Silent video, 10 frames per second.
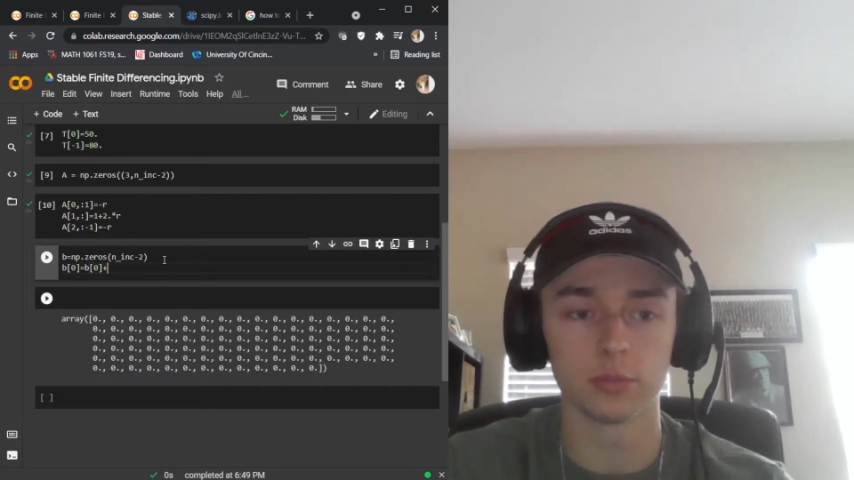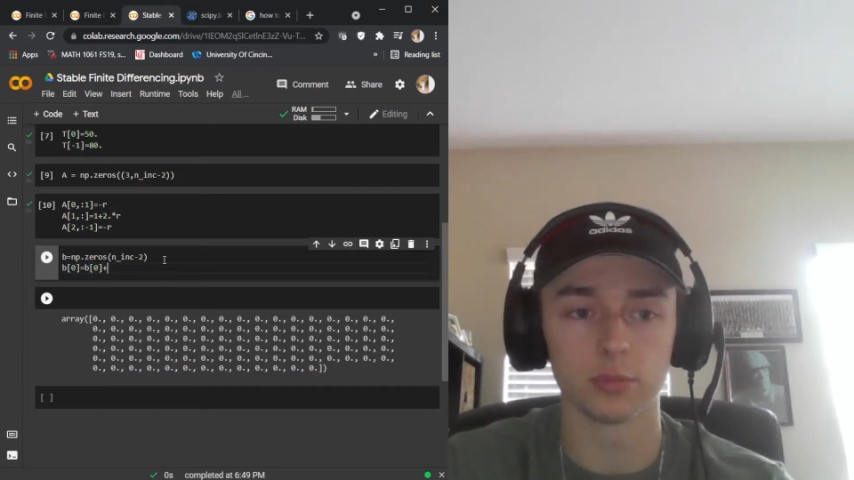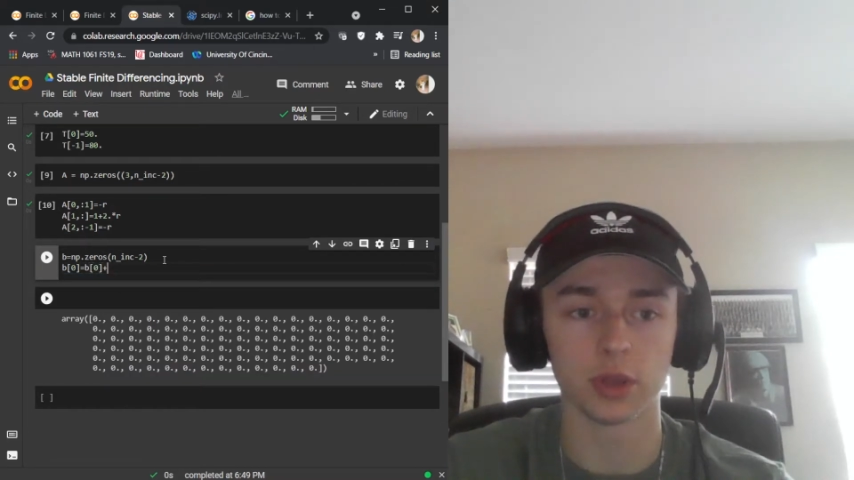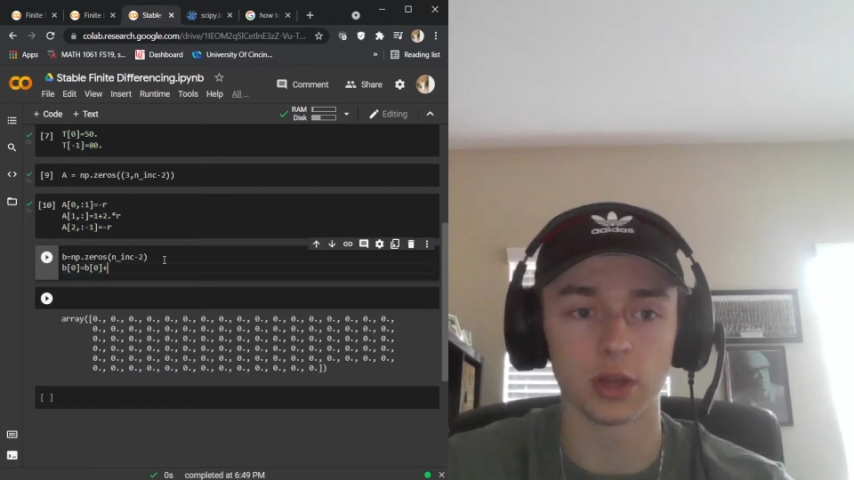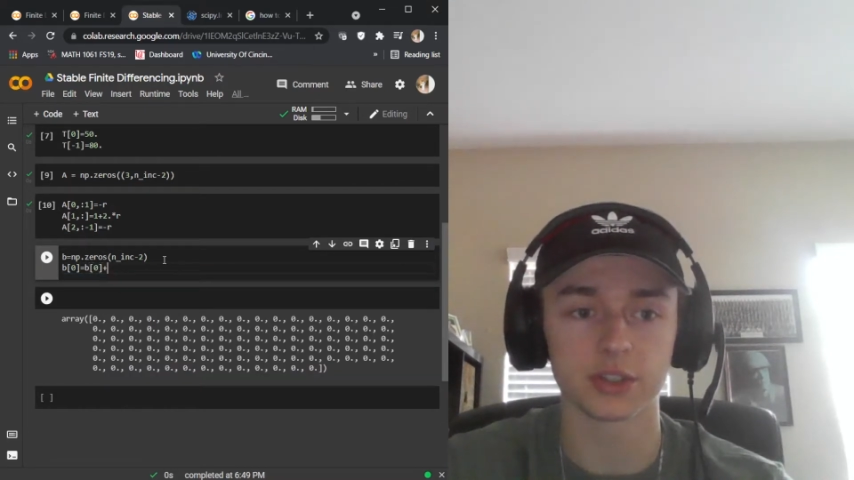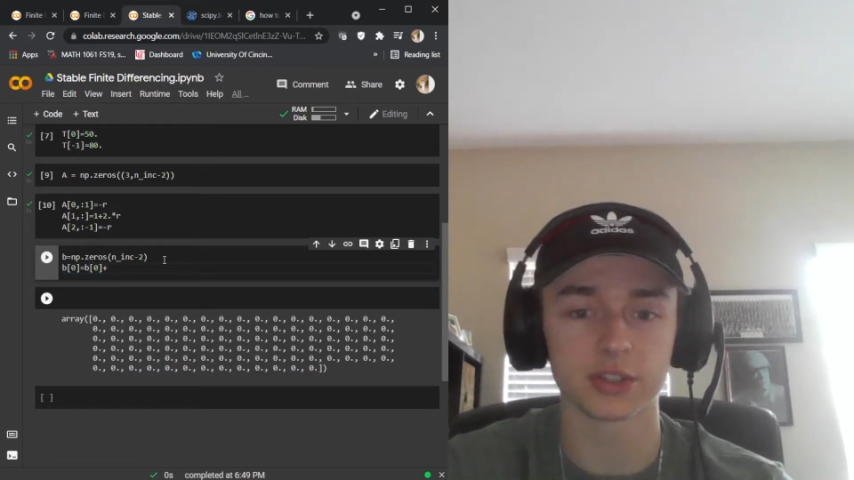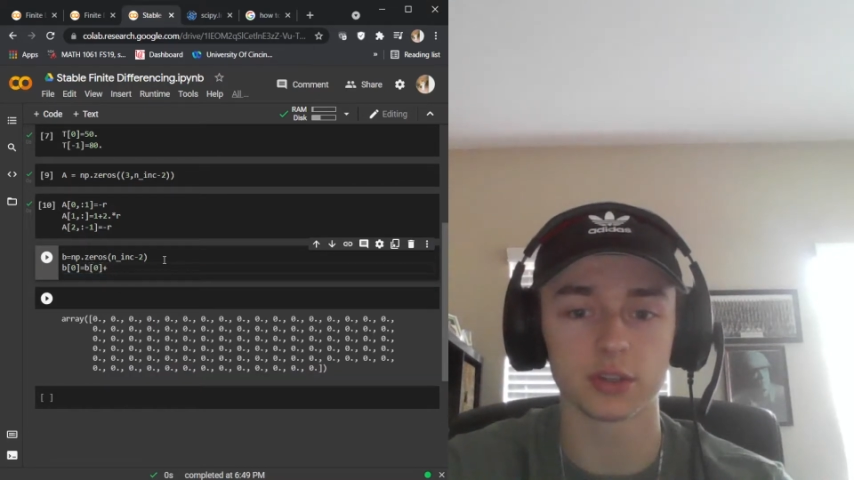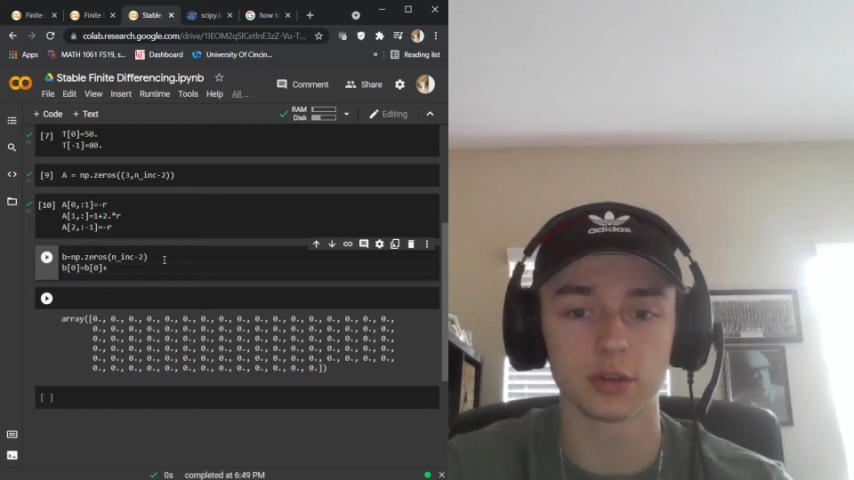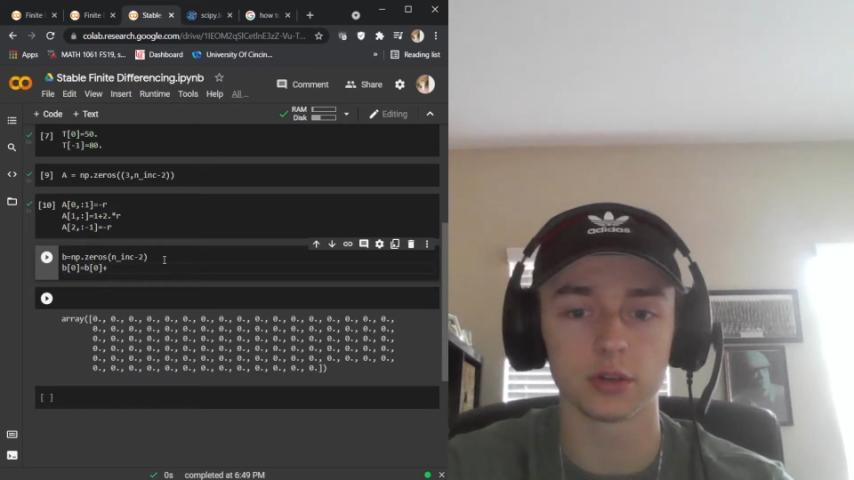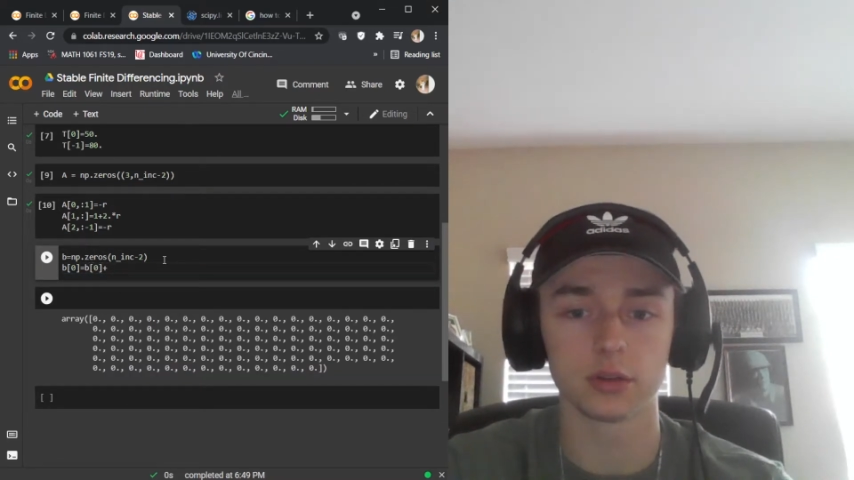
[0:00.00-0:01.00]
plus